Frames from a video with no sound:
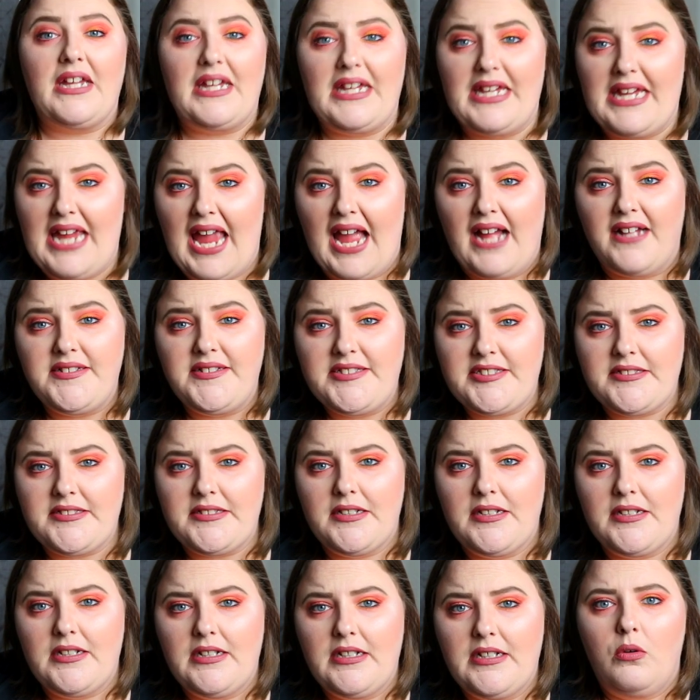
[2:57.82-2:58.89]
yes?
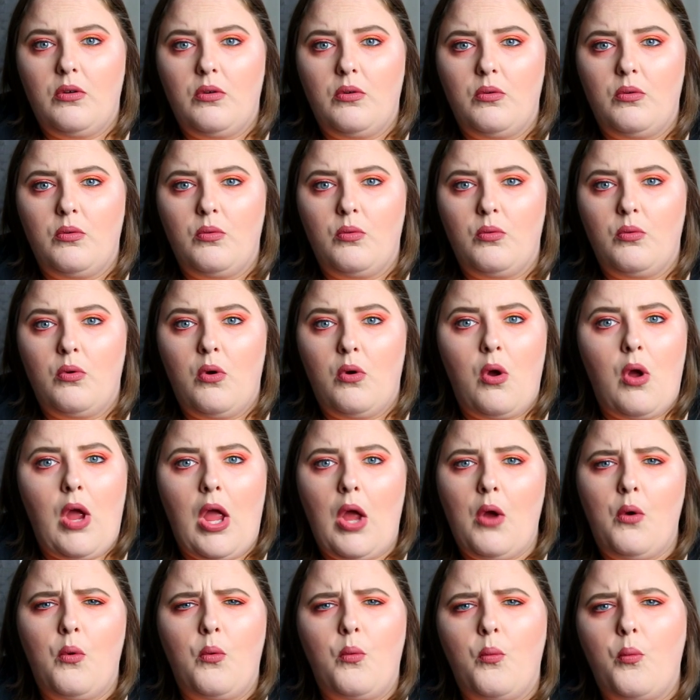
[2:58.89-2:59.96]

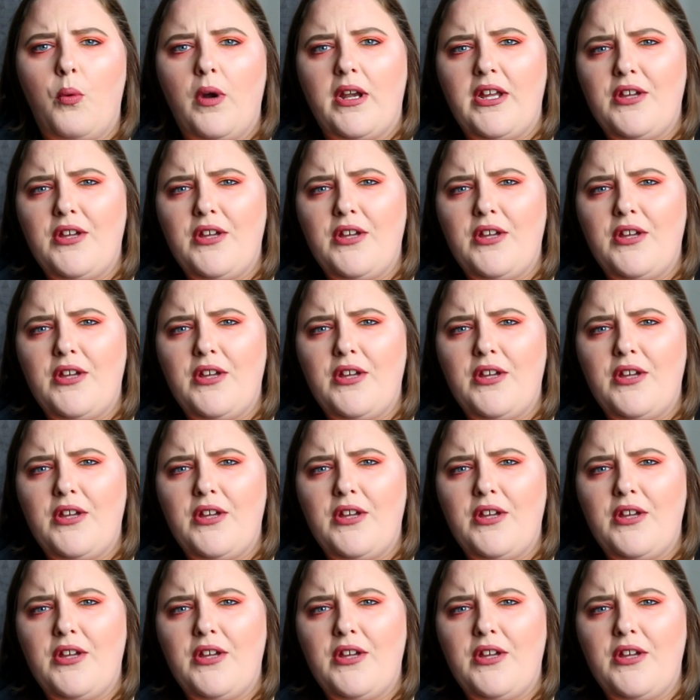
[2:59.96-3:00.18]
What